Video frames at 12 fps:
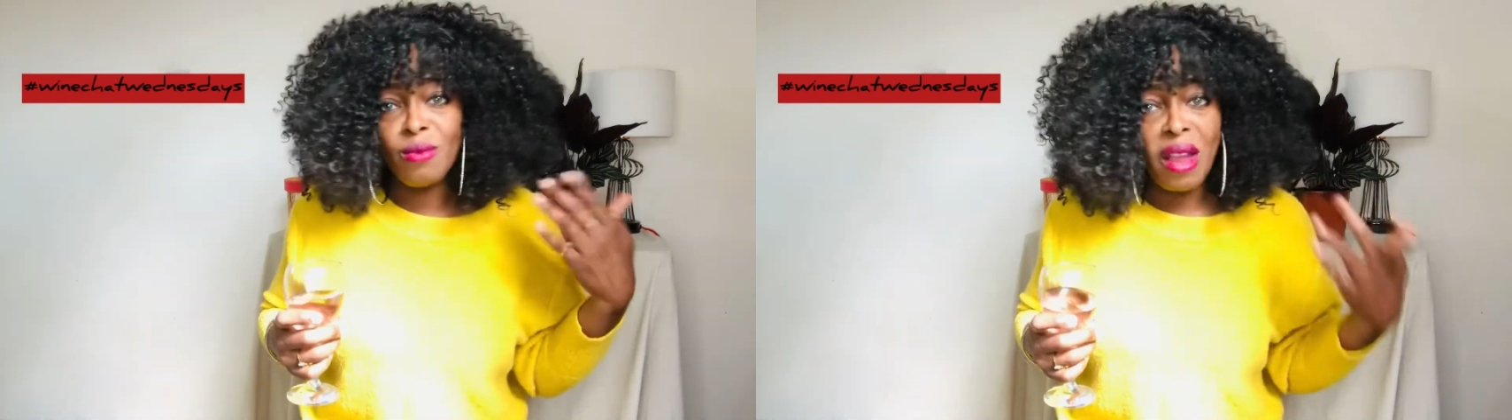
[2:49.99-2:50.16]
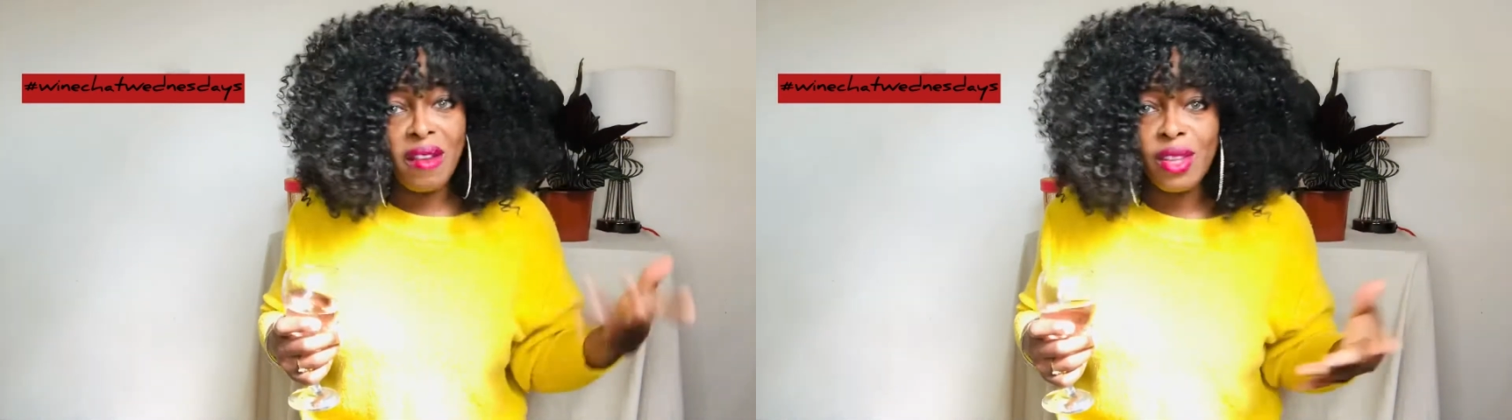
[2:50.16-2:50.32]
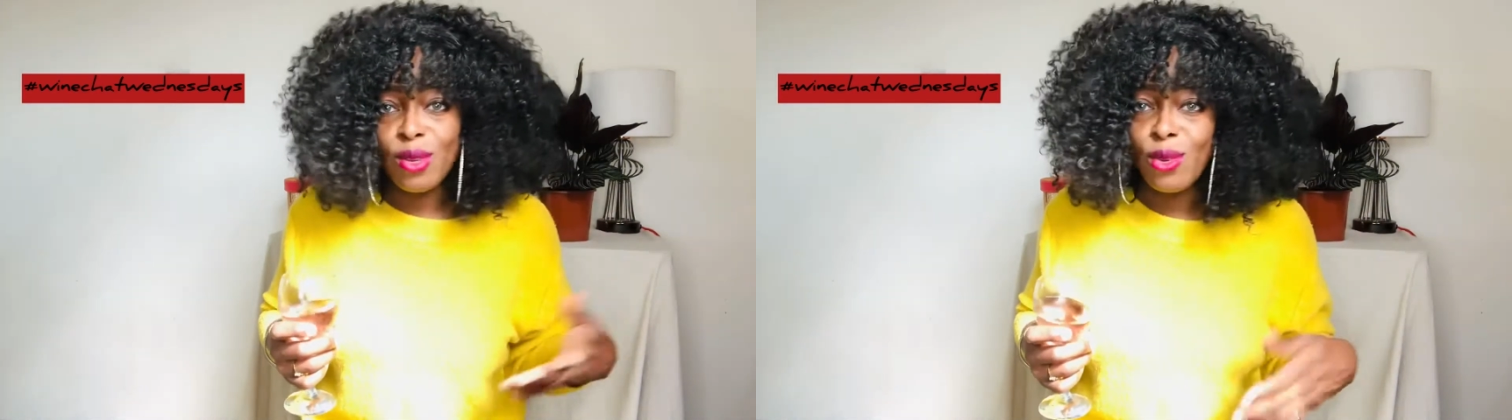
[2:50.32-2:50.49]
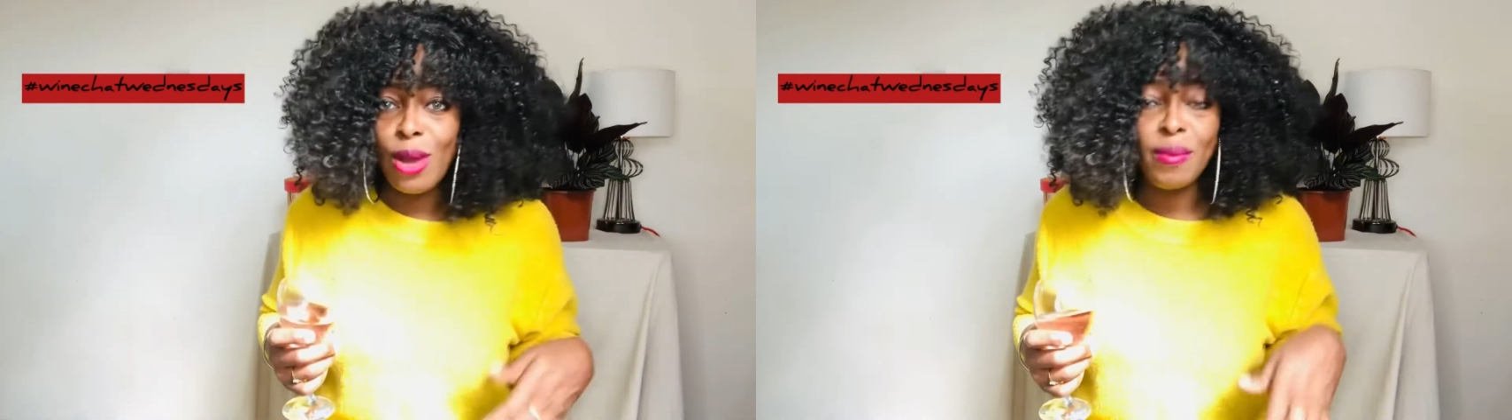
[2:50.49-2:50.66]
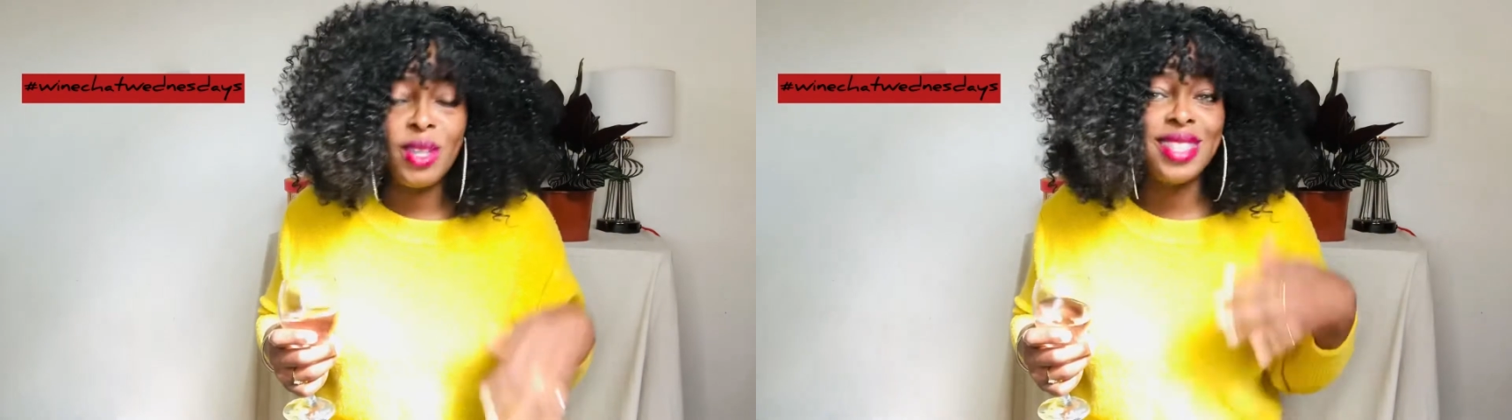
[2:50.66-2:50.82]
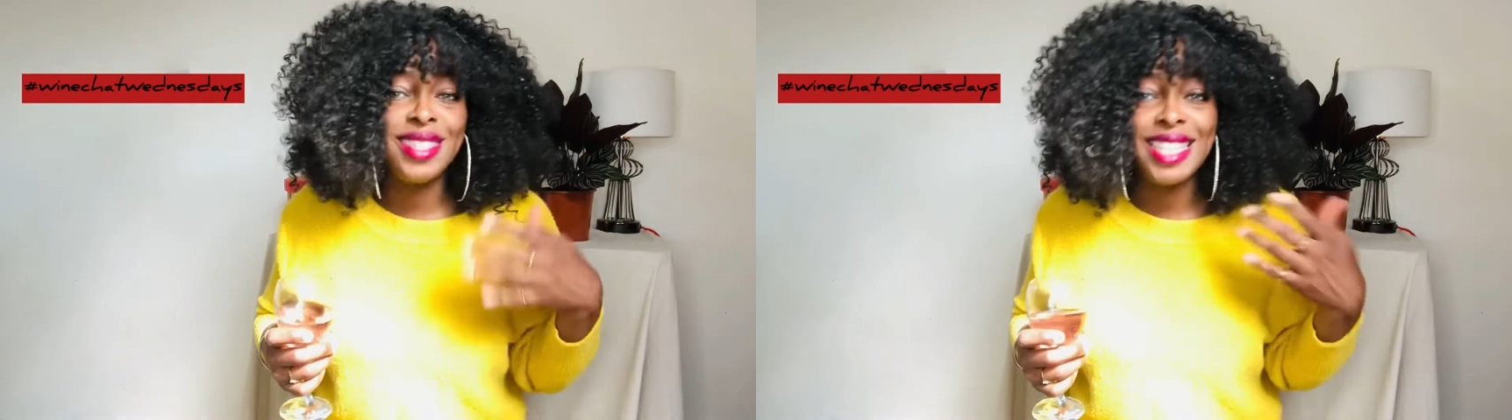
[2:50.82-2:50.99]
marry you, I'm
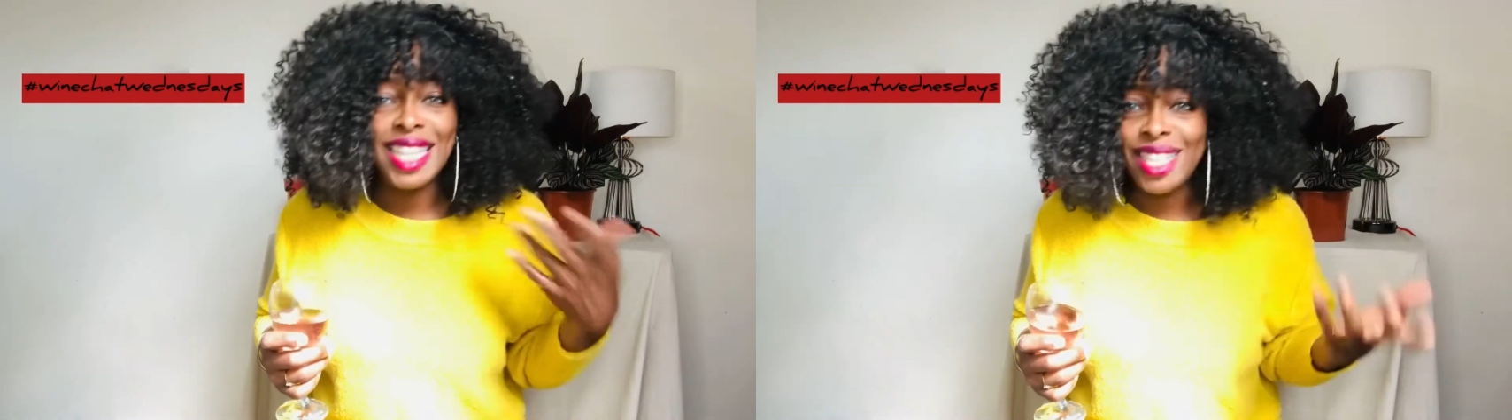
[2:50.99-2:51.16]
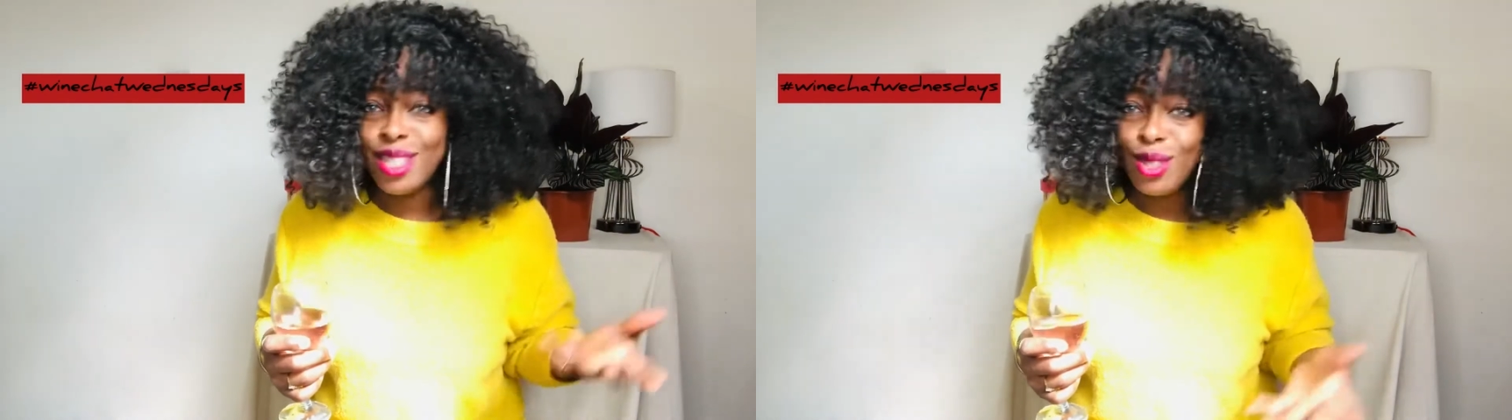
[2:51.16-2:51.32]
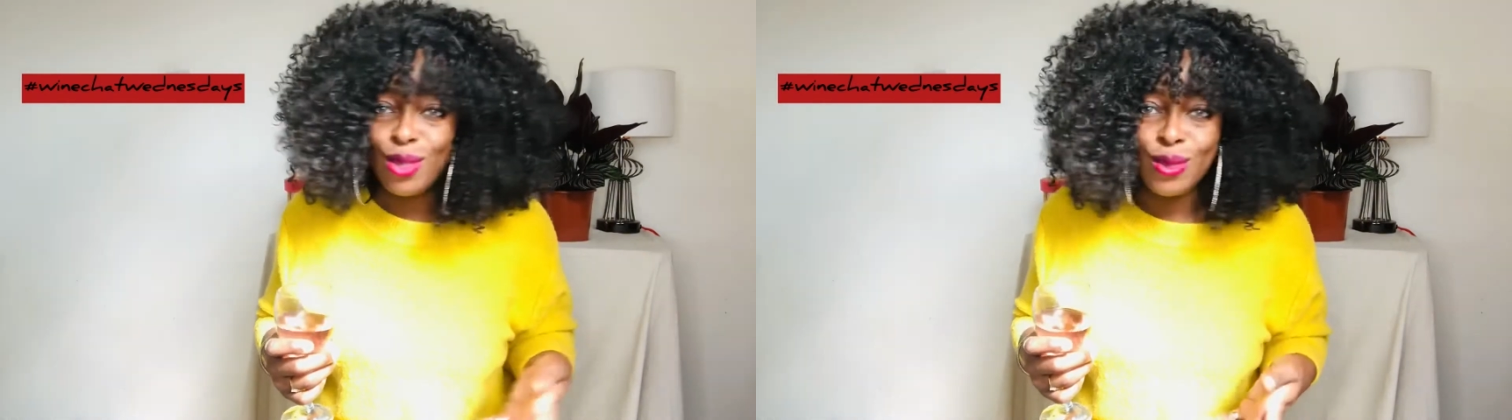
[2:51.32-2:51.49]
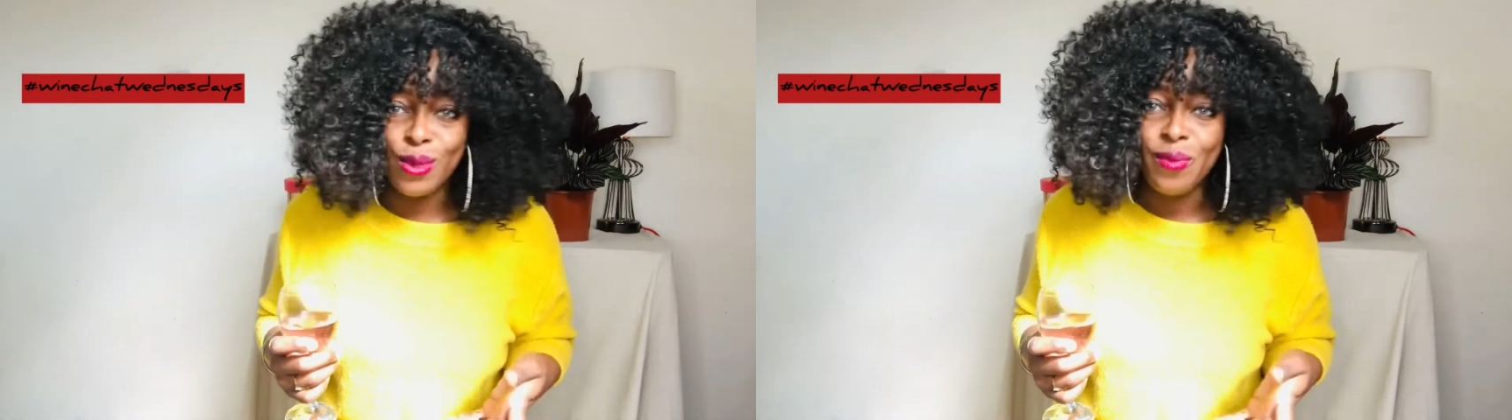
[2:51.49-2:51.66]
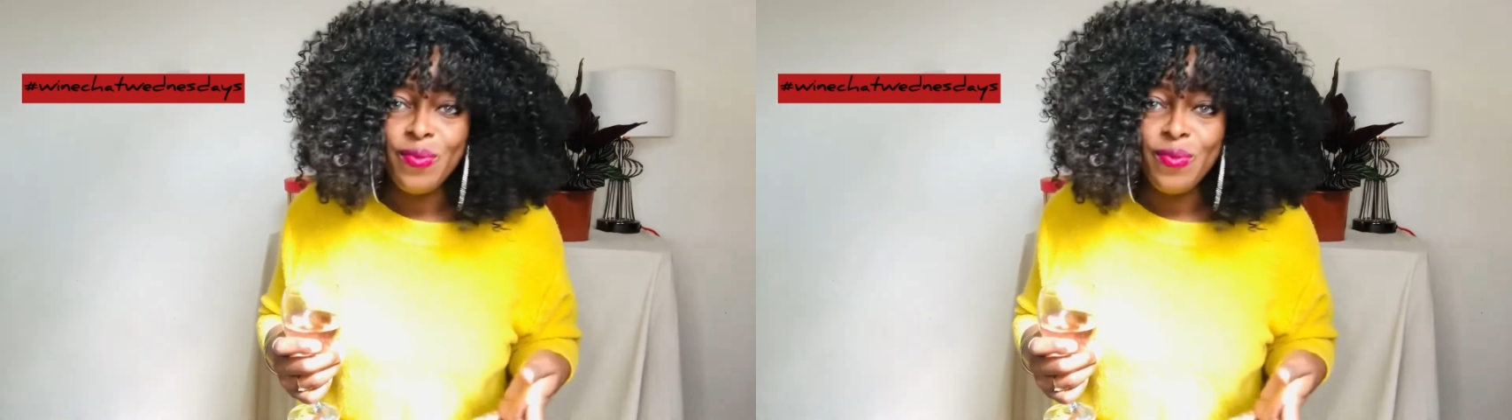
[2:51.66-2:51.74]
going to date you?